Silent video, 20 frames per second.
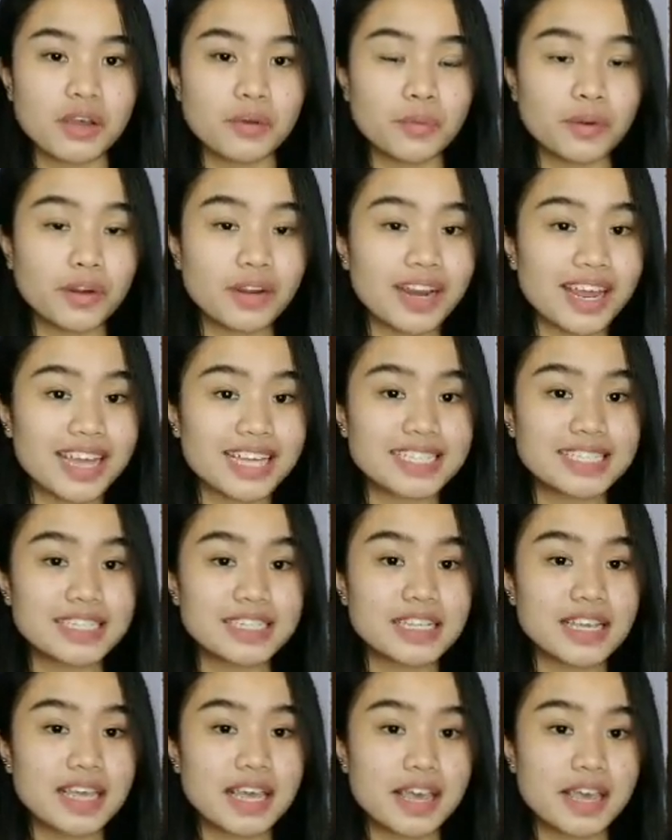
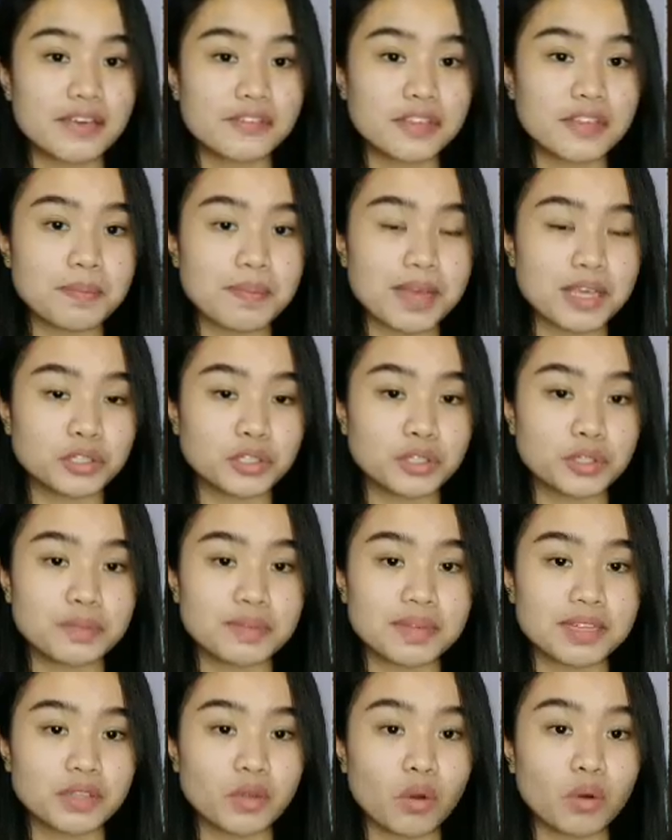Whereas, if the
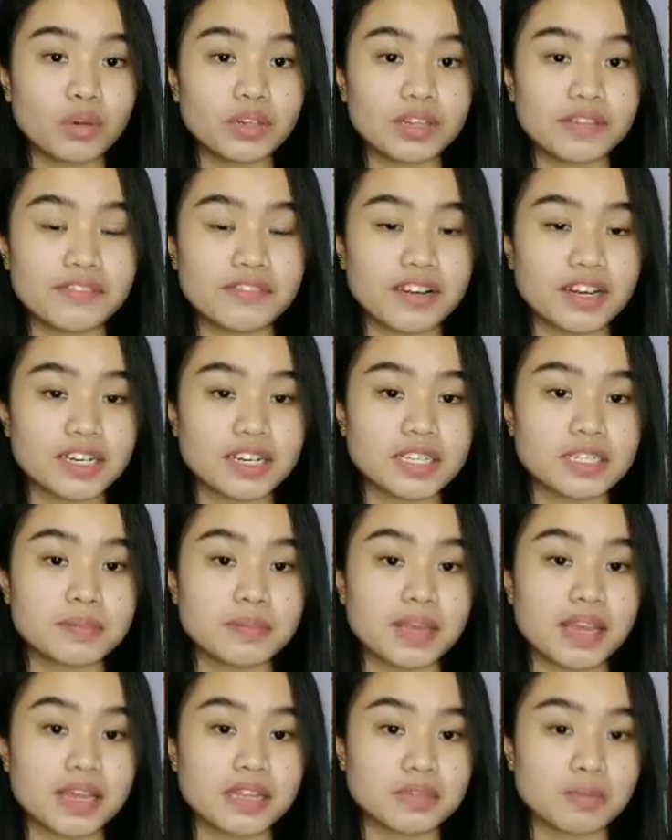measurement only varies
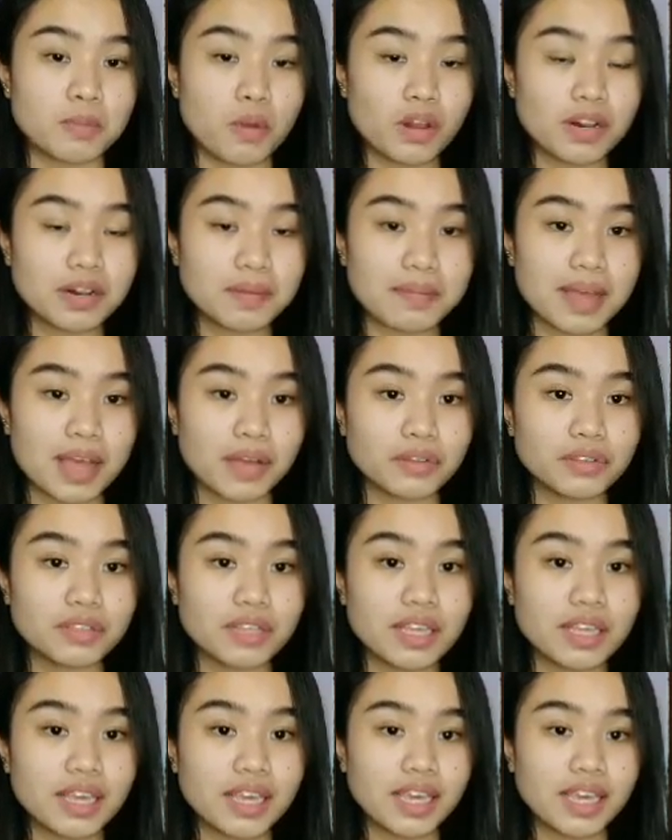by a small amount,